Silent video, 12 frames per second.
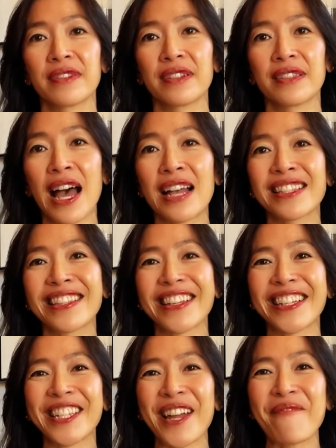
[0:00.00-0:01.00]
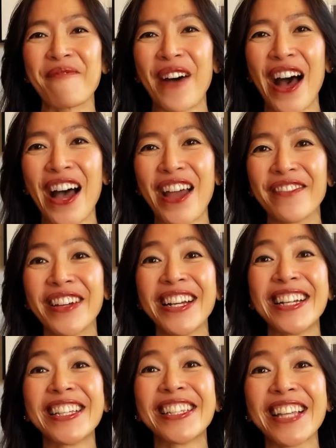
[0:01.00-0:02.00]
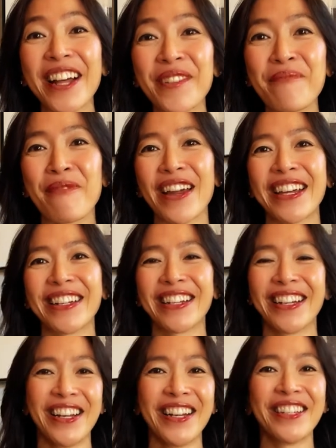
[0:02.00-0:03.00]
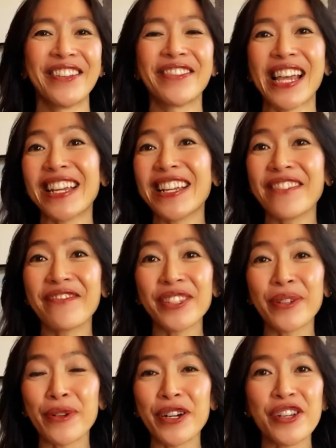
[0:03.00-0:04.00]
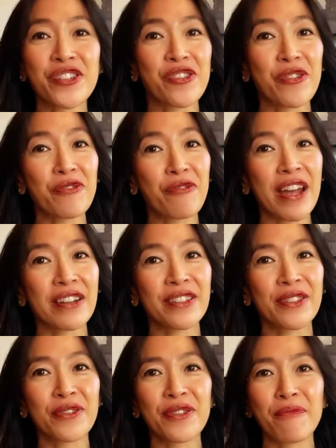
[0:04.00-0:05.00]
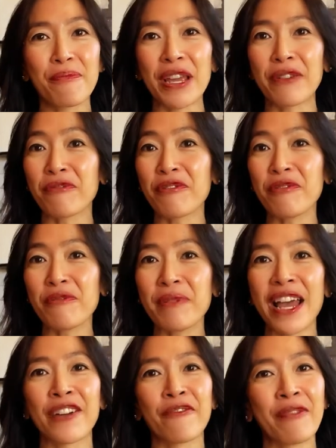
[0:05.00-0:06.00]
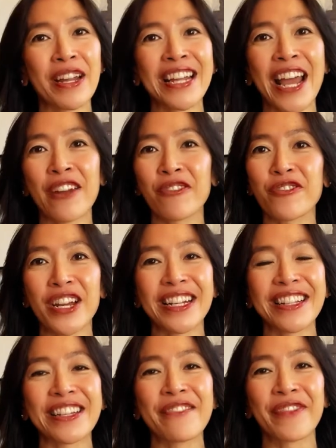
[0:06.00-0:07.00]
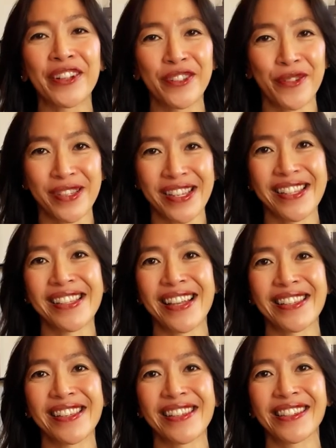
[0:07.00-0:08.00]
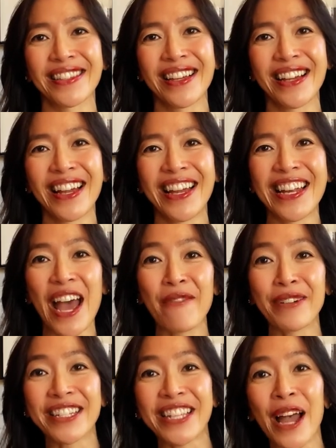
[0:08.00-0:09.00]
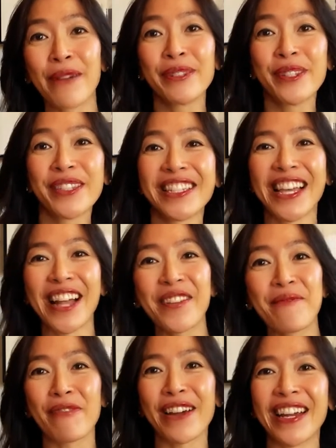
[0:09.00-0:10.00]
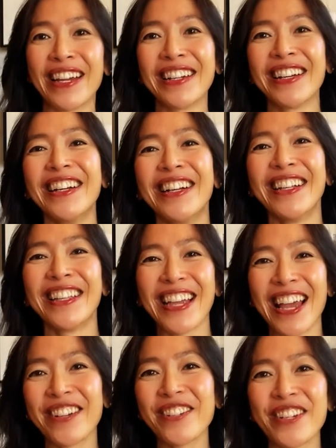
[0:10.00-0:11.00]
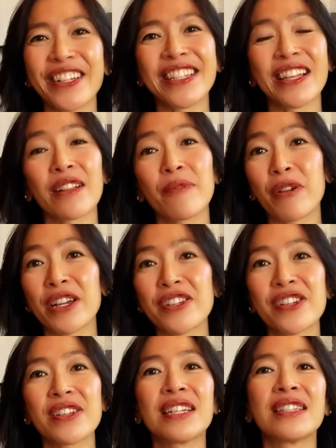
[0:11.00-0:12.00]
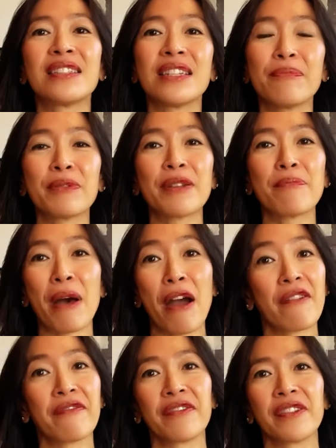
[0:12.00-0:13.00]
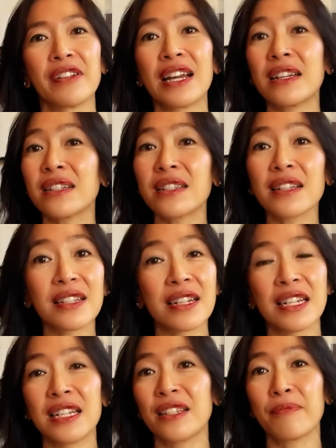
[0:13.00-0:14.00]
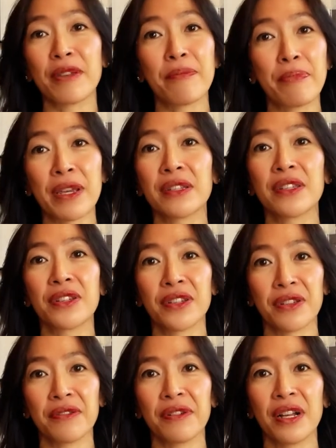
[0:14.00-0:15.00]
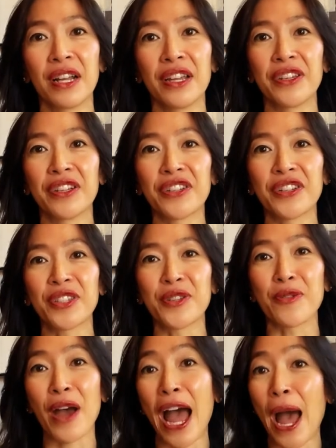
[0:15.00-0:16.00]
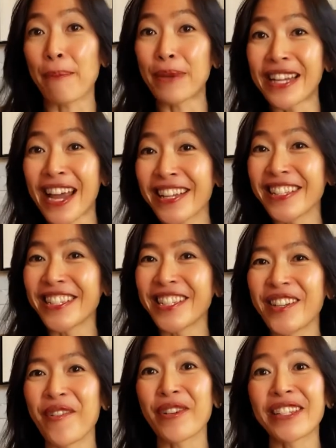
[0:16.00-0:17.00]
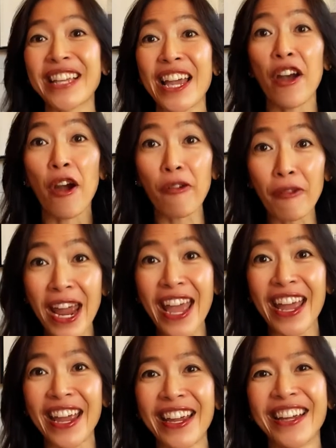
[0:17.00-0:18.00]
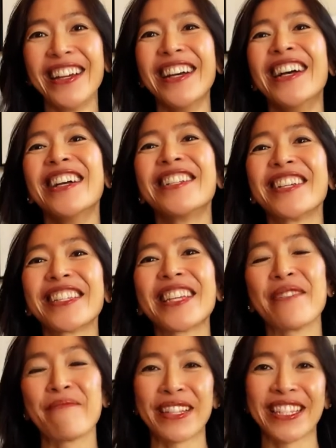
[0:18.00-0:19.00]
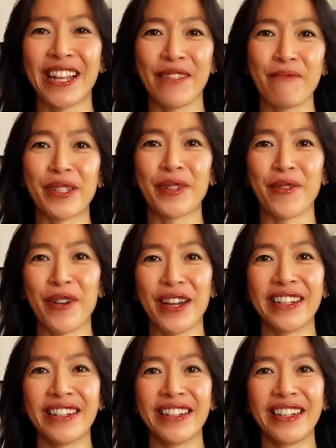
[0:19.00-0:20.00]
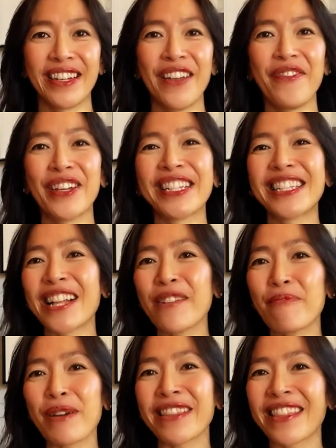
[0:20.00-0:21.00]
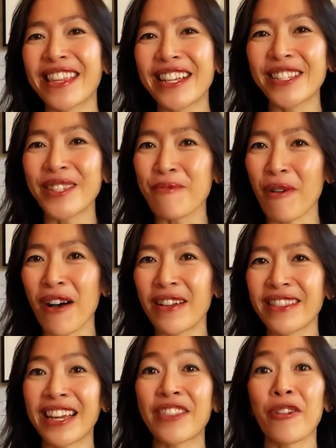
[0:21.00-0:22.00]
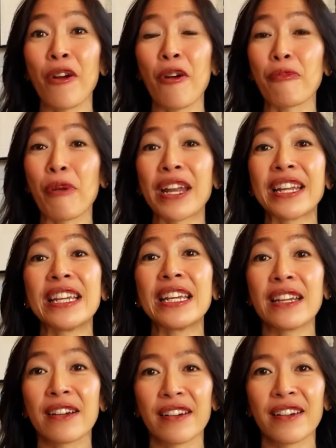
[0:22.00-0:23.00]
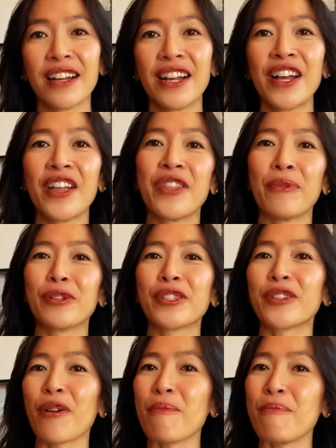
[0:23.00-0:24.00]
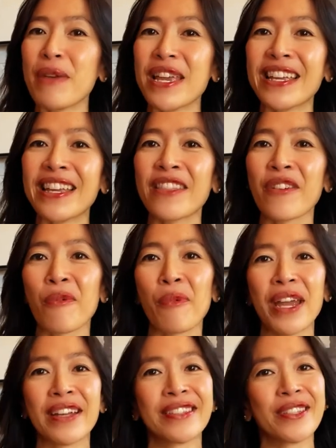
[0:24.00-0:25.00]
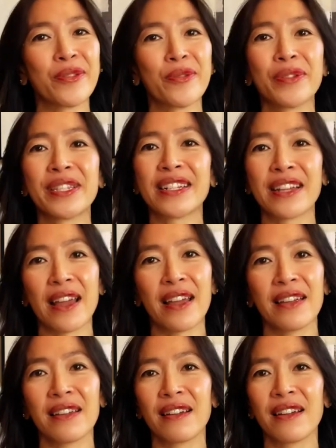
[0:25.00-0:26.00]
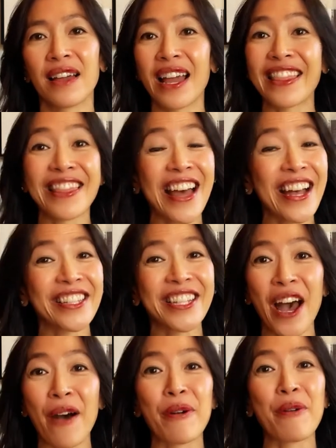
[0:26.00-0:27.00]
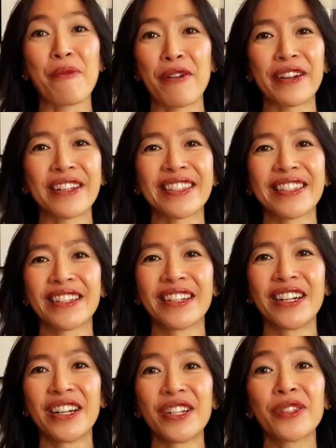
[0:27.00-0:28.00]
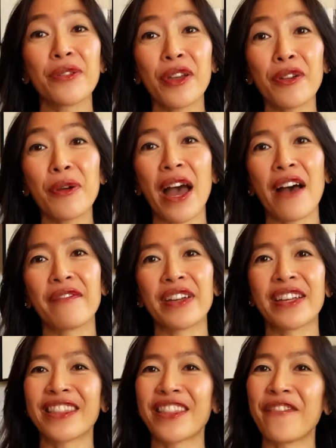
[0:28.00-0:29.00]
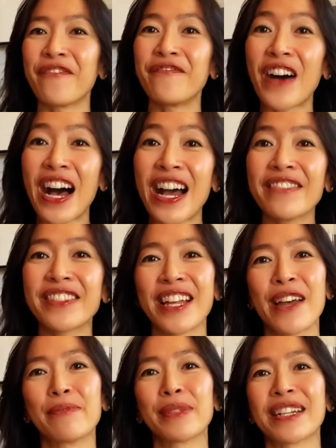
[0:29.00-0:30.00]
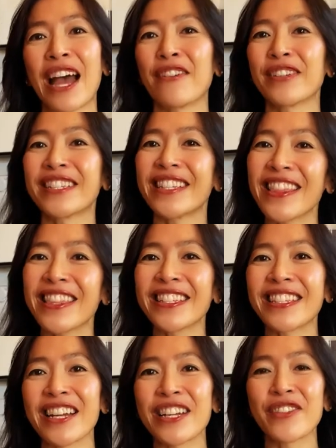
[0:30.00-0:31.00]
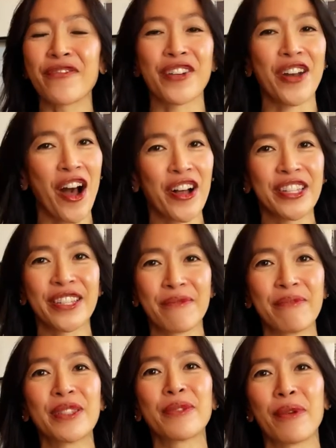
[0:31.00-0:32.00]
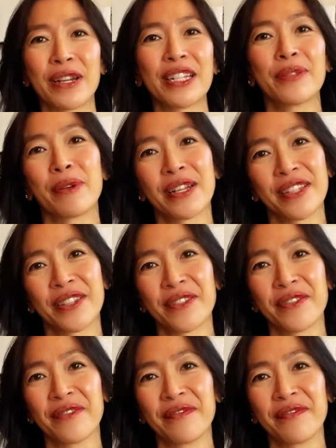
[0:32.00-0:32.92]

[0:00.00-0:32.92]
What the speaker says: Lastly, step 5, celebrate. You've taken inventory, showed gratitude, made room, and already energetically felt your successes. Now it's time to celebrate. The energy of celebration is deeply powerful, and it doesn't need to be a big to-do. You can just do a happy dance or say hooray. Just keep it celebratory. If you can celebrate the things you want like they're already here, they will start making their way to you today. And that's how it works. So there you have it, the 5 steps on how to set the stage for an awesome 2022.